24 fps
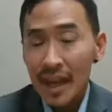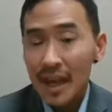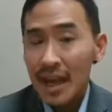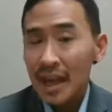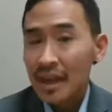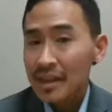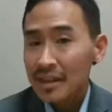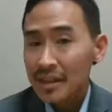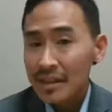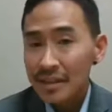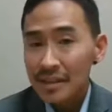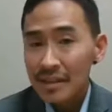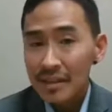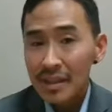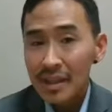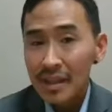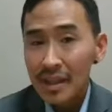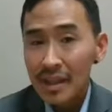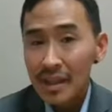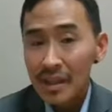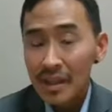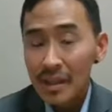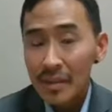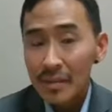And this
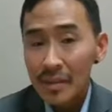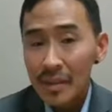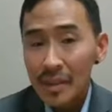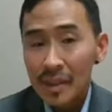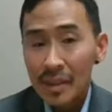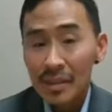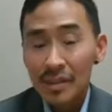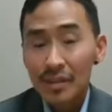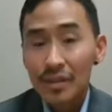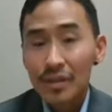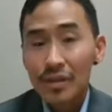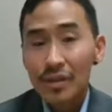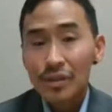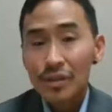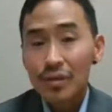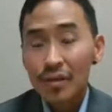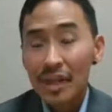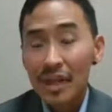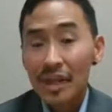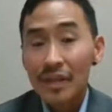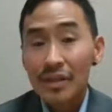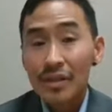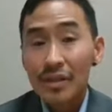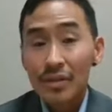time, it's
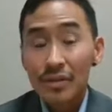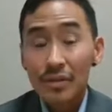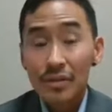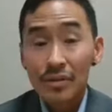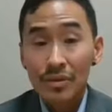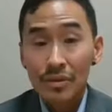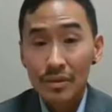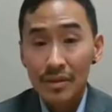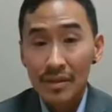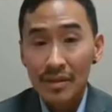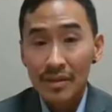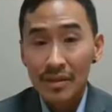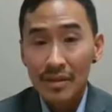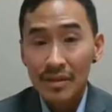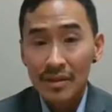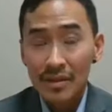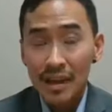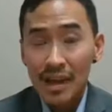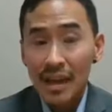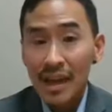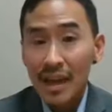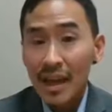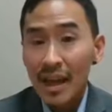transgender students.